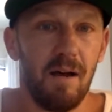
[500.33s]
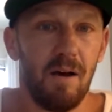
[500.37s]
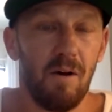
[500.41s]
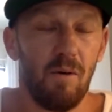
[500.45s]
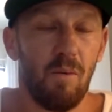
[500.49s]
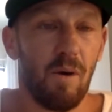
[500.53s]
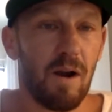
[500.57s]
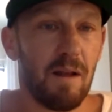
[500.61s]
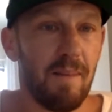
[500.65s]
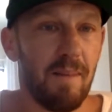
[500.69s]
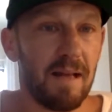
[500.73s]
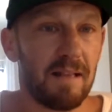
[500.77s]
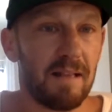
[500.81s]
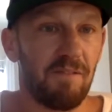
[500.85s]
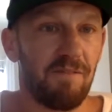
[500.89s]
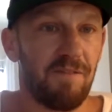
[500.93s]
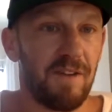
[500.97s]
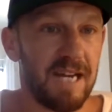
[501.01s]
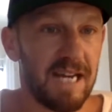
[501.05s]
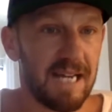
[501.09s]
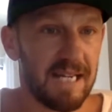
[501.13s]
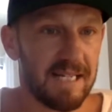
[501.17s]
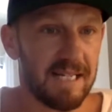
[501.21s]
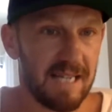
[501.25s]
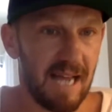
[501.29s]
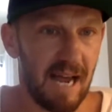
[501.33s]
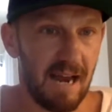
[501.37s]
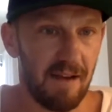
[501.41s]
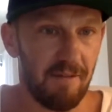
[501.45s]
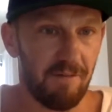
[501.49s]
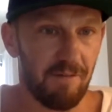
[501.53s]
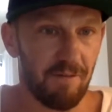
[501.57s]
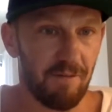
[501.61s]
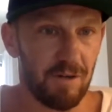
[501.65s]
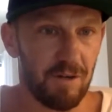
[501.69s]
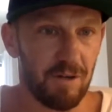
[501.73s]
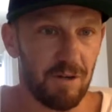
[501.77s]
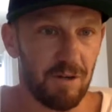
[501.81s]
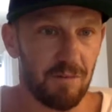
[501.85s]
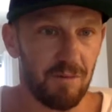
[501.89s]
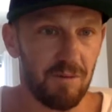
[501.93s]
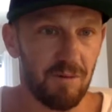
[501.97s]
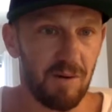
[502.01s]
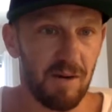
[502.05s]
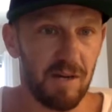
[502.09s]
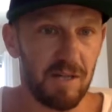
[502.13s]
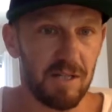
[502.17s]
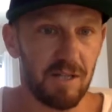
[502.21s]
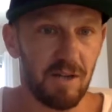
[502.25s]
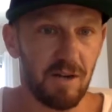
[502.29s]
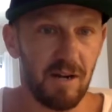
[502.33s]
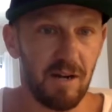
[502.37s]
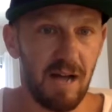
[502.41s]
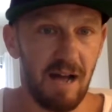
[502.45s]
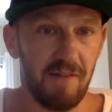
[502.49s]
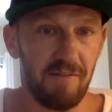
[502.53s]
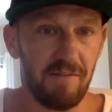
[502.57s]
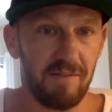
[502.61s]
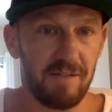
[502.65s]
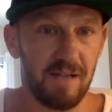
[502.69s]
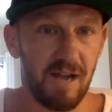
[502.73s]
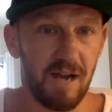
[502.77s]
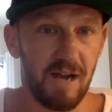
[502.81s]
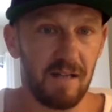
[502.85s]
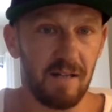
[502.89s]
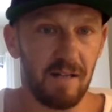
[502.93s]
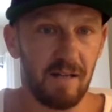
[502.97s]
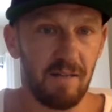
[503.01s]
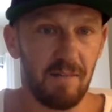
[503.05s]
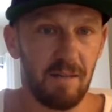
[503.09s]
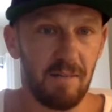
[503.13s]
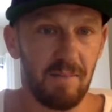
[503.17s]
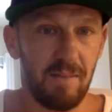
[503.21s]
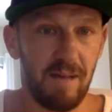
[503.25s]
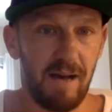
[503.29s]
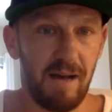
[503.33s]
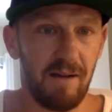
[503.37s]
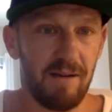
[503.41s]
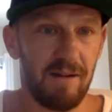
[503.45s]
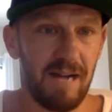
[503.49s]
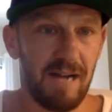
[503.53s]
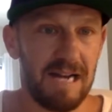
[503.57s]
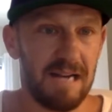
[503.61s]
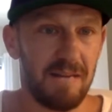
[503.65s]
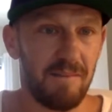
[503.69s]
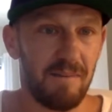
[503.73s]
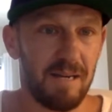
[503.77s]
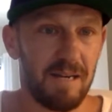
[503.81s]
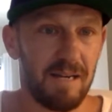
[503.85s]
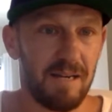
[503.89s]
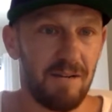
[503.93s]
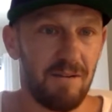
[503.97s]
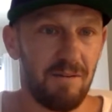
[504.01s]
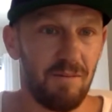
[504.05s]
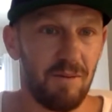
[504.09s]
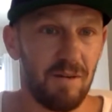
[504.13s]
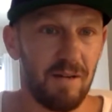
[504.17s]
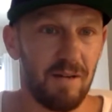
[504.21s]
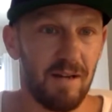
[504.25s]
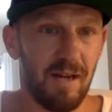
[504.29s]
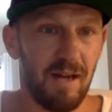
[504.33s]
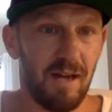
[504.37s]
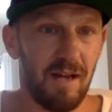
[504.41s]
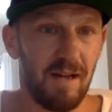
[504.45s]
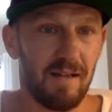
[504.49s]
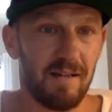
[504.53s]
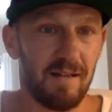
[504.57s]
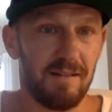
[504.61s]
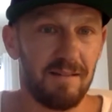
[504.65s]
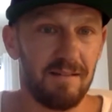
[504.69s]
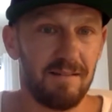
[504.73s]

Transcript: What about the Phoenix side for you? We want to start it off and talk a little bit about anybody who would uh,